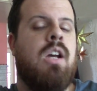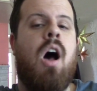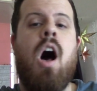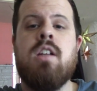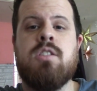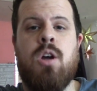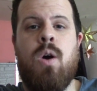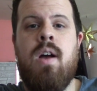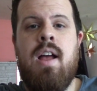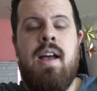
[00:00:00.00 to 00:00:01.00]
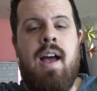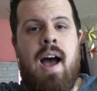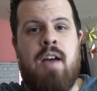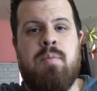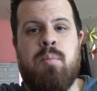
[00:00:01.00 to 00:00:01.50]
Also,
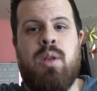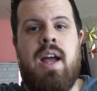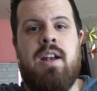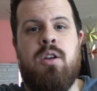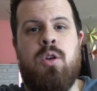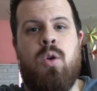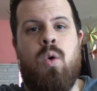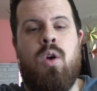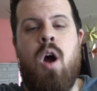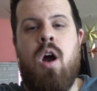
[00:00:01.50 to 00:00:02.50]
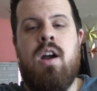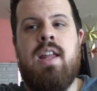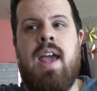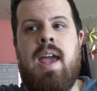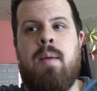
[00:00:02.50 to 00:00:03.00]
I've been playing a new card
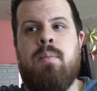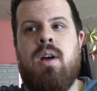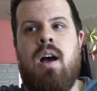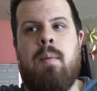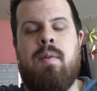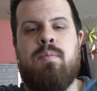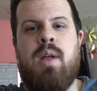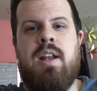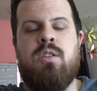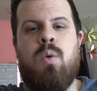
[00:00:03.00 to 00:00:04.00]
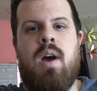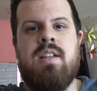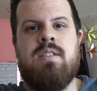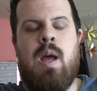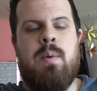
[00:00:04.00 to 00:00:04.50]
game. I've played it
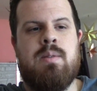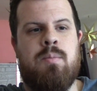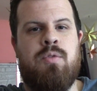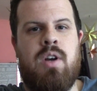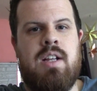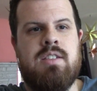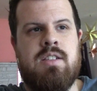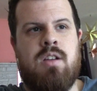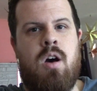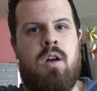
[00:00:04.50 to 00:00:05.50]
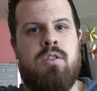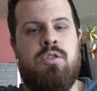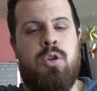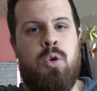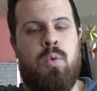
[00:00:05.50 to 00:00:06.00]
twice now with some friends. It's called
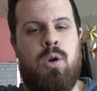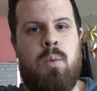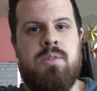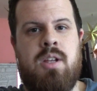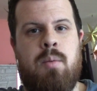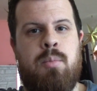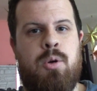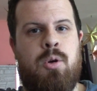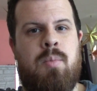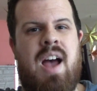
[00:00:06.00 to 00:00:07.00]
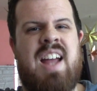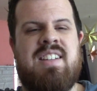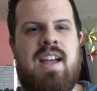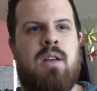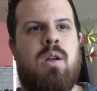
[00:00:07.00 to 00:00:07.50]
Two Rooms and a Boom. I
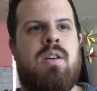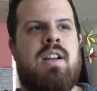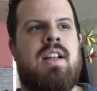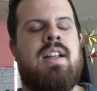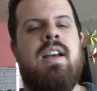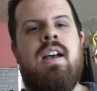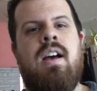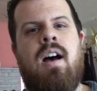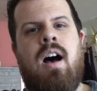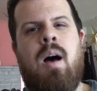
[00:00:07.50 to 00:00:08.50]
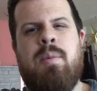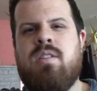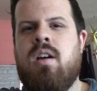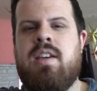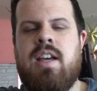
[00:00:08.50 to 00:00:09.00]
downloaded it. It's
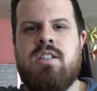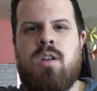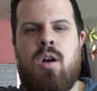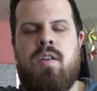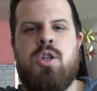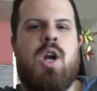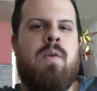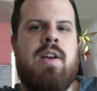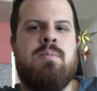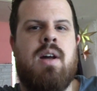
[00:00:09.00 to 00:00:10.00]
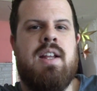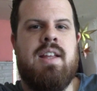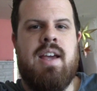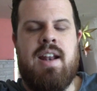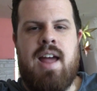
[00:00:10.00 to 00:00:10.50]
on Kickstarter. They're trying to raise money to
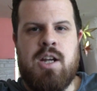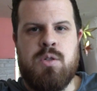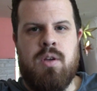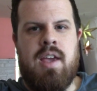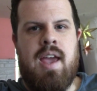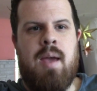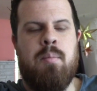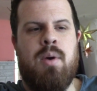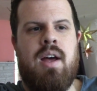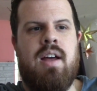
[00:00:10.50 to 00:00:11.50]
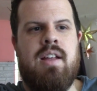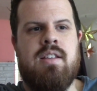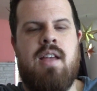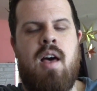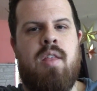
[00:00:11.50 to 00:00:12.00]
get an actual game, but
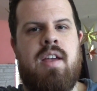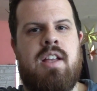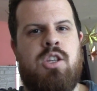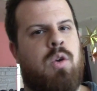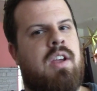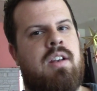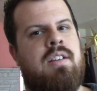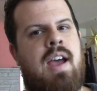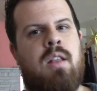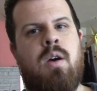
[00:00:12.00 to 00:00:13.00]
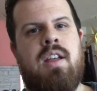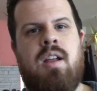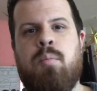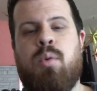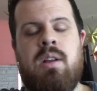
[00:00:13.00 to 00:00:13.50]
until then, you can download it
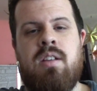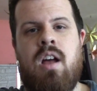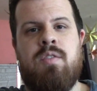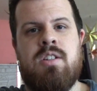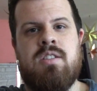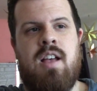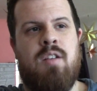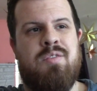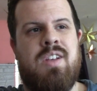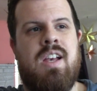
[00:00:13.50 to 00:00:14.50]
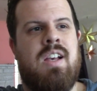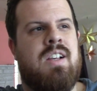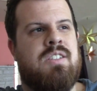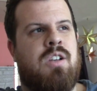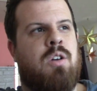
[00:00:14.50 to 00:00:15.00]
and print it off yourself.
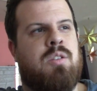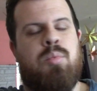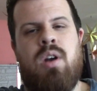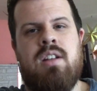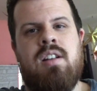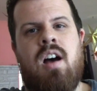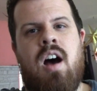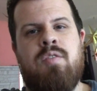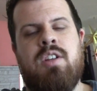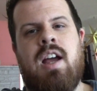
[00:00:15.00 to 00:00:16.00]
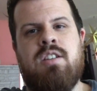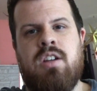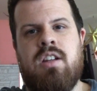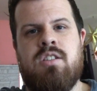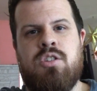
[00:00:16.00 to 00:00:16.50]
So to print it off, and I
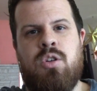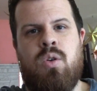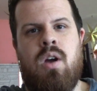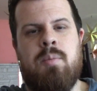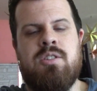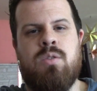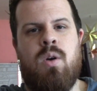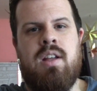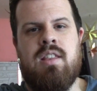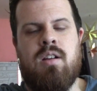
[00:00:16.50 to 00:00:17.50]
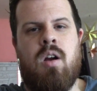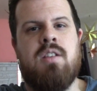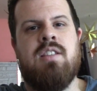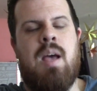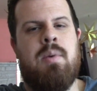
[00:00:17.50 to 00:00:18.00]
took it to a store to get the
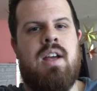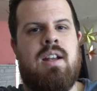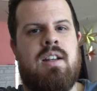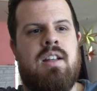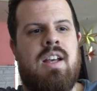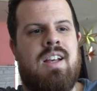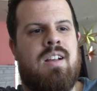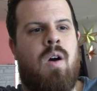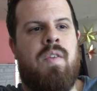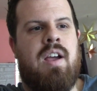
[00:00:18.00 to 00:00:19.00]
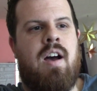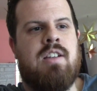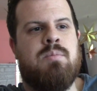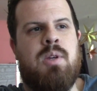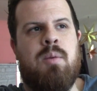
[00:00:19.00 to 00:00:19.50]
cards laminated, only
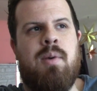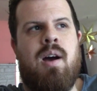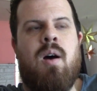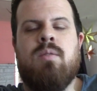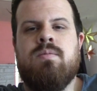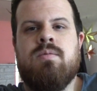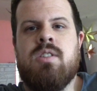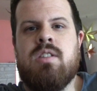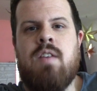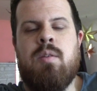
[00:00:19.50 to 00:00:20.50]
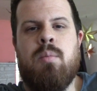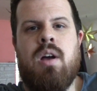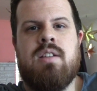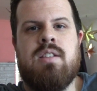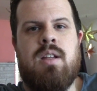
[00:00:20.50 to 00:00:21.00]
cost me about
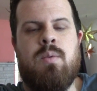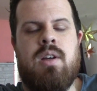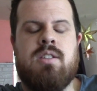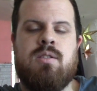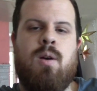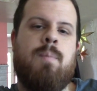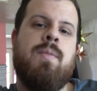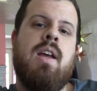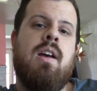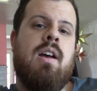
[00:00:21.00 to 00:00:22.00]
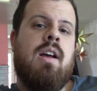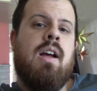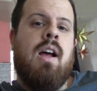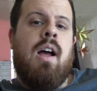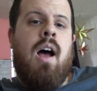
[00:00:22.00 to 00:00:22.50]
$7 anyway, so.
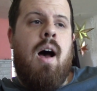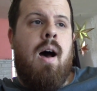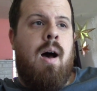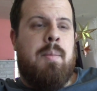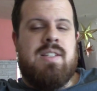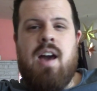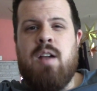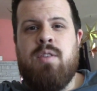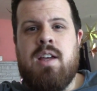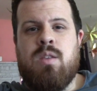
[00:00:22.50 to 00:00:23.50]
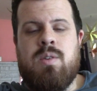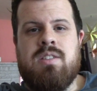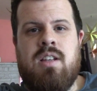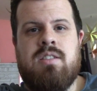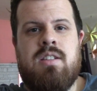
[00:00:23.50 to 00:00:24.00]
It's kind of like The
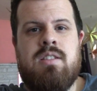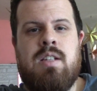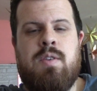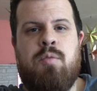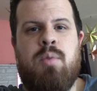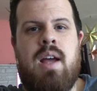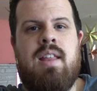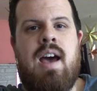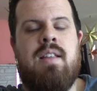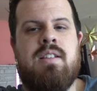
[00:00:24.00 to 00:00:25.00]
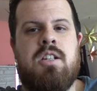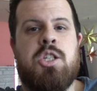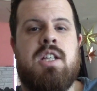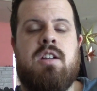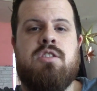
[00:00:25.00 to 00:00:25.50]
Resistance, if you've played that.
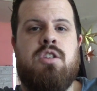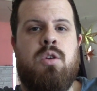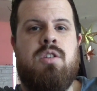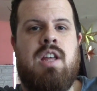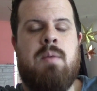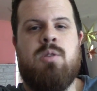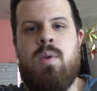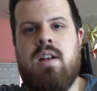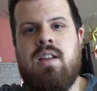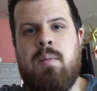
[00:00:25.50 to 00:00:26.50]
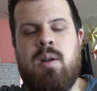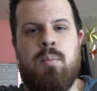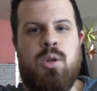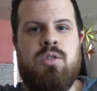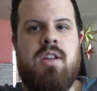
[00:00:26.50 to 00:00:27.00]
Essentially there's two teams, a red team and a
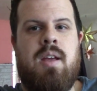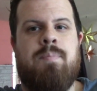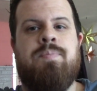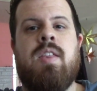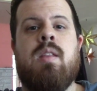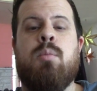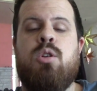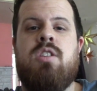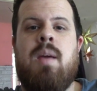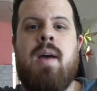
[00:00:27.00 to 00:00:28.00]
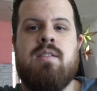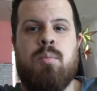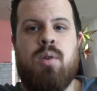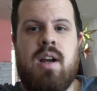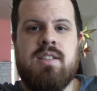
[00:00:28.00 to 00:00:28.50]
blue team. The blue team has a
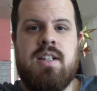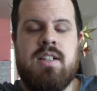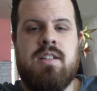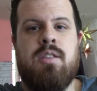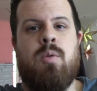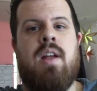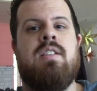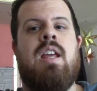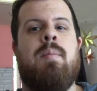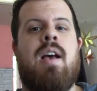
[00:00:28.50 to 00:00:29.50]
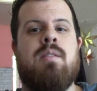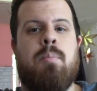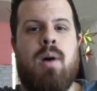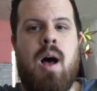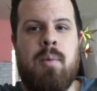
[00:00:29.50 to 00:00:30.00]
president, the red team has a
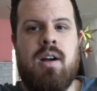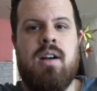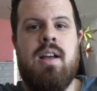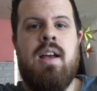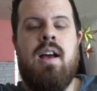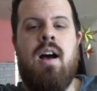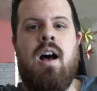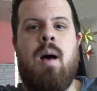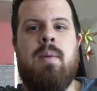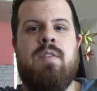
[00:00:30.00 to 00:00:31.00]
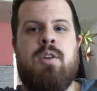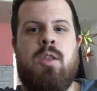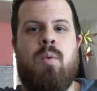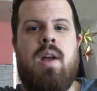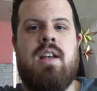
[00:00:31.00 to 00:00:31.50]
bomber. If you're
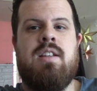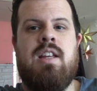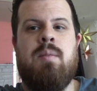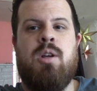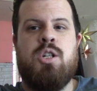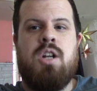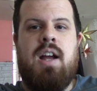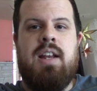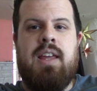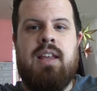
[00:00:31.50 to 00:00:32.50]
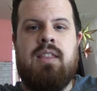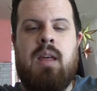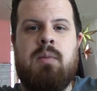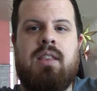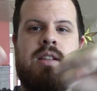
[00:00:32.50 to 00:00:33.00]
the red team, you're trying to get
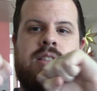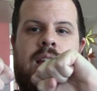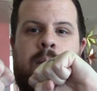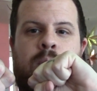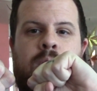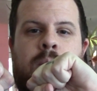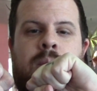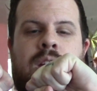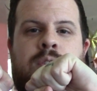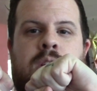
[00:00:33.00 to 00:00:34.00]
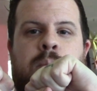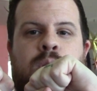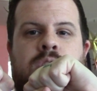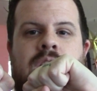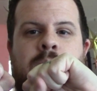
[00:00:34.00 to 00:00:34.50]
them in the same room. If you're the
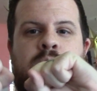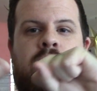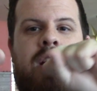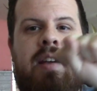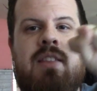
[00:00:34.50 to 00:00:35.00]
blue team, you're trying to get